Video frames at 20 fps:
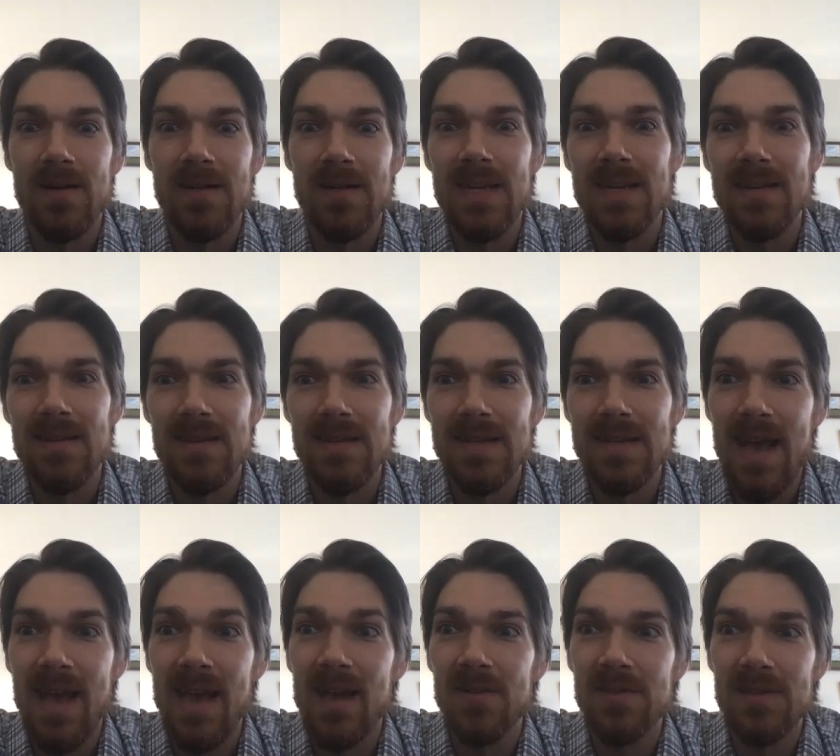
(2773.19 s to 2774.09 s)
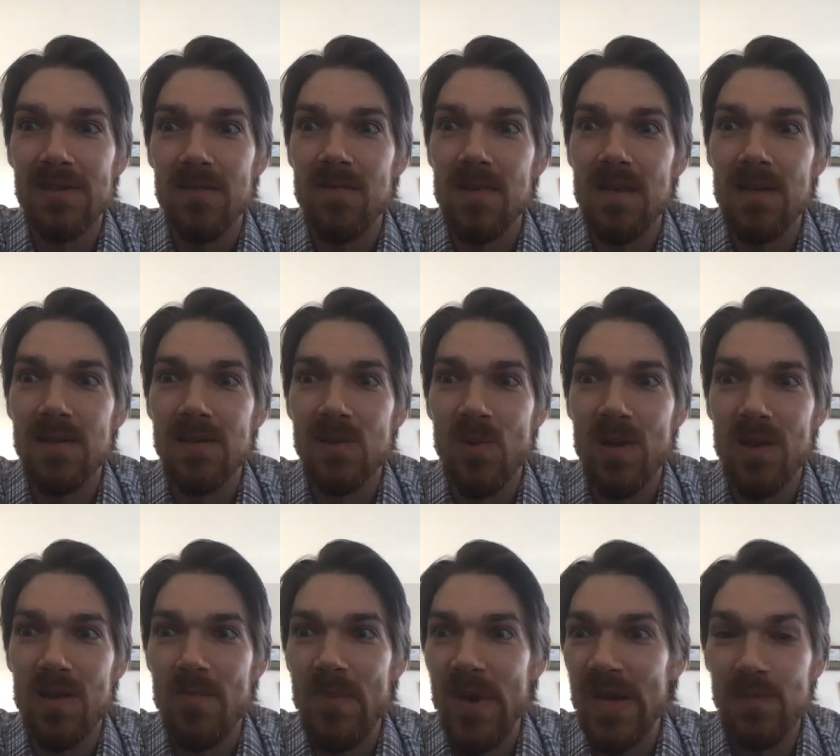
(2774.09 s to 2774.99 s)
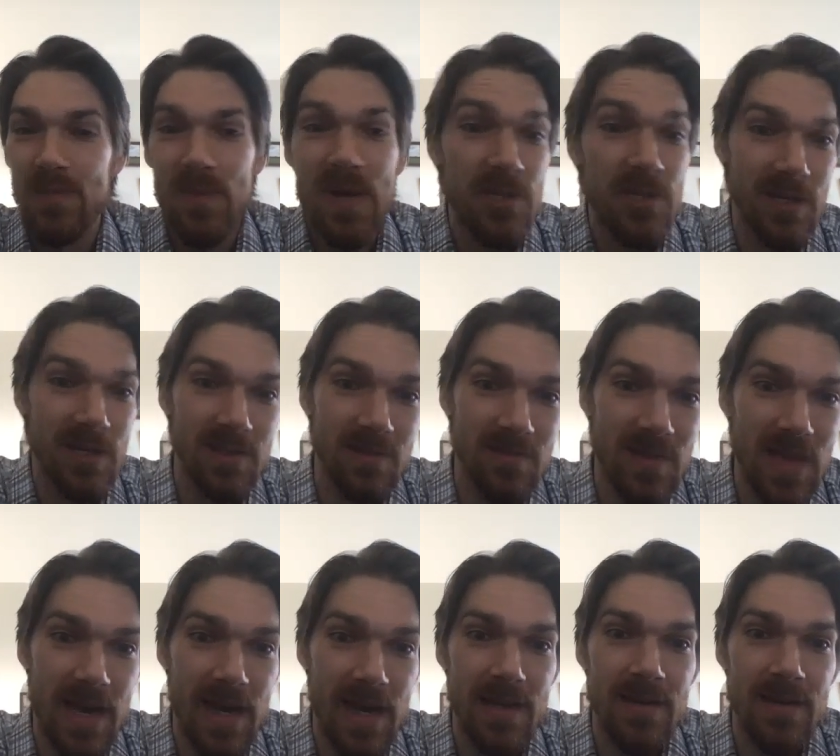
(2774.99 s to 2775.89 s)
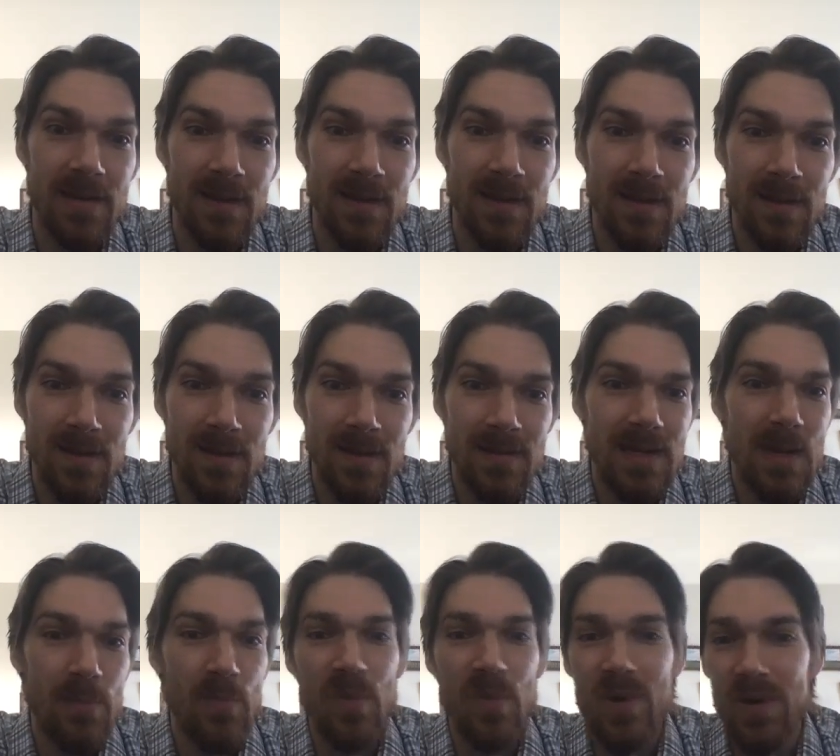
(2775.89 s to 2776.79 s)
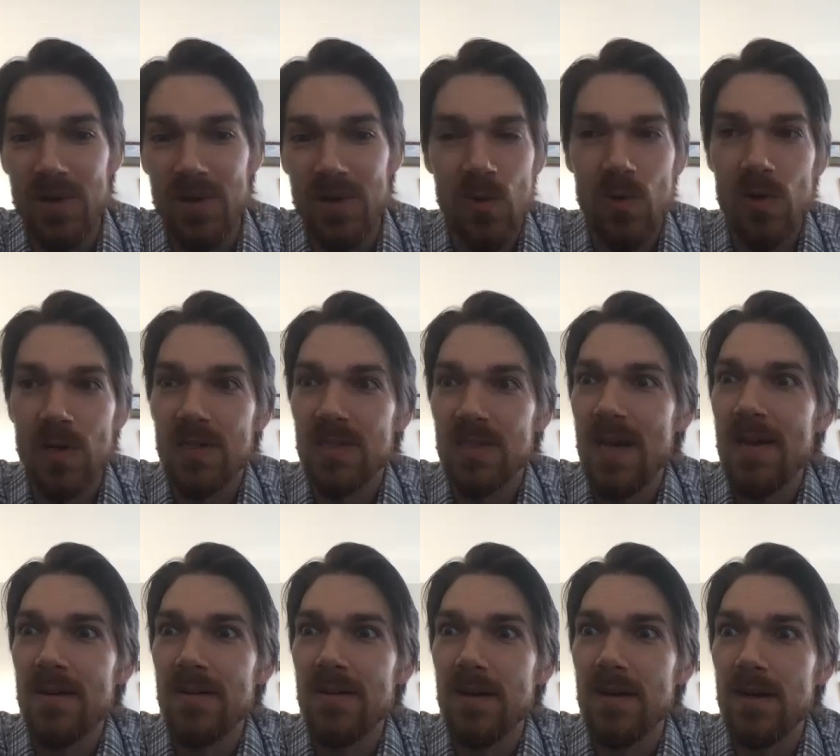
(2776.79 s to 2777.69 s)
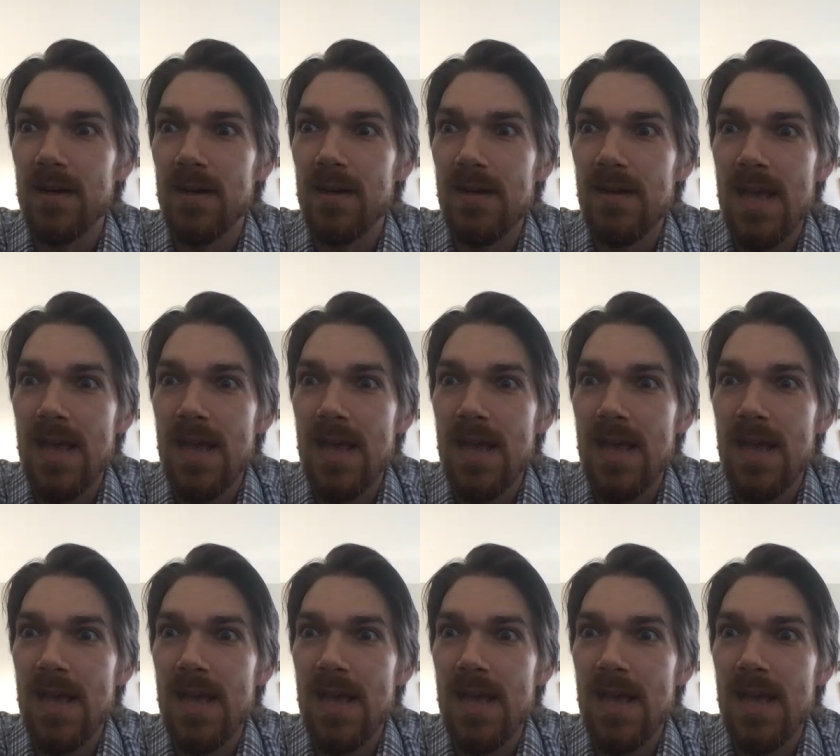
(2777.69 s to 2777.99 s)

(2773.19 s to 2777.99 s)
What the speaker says: And at the end of the day, LTV is one of the best metrics of that, net promoter score, et cetera.